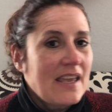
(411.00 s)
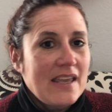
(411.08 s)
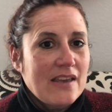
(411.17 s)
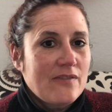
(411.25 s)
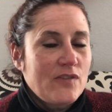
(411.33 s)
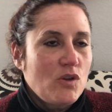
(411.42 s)

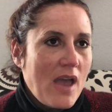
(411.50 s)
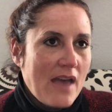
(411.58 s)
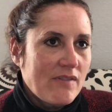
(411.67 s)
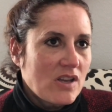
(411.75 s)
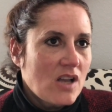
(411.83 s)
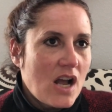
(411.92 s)
if you
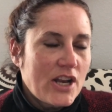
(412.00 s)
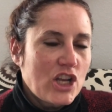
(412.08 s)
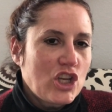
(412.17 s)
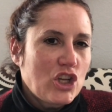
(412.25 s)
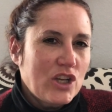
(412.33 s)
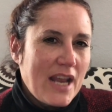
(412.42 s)
haven't got a
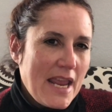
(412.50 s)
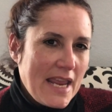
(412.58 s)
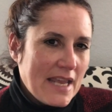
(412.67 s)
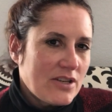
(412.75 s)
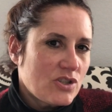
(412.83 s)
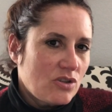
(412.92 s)
good
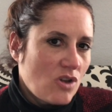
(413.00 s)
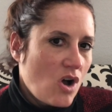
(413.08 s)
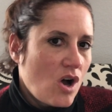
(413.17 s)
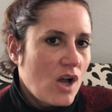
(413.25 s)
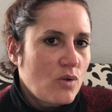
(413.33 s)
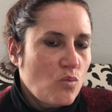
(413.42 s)
handle
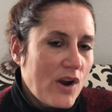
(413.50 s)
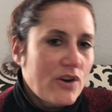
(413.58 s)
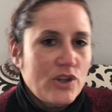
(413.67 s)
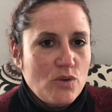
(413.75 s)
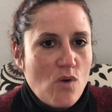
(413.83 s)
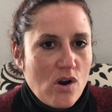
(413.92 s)
on where
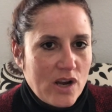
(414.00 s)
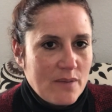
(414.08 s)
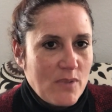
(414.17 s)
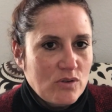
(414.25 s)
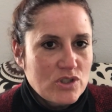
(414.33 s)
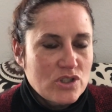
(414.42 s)
you are
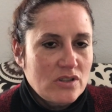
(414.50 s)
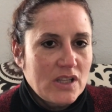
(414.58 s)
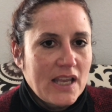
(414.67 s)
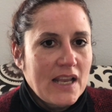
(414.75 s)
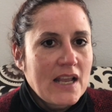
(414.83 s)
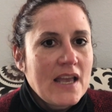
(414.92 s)

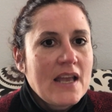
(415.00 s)
emotionally.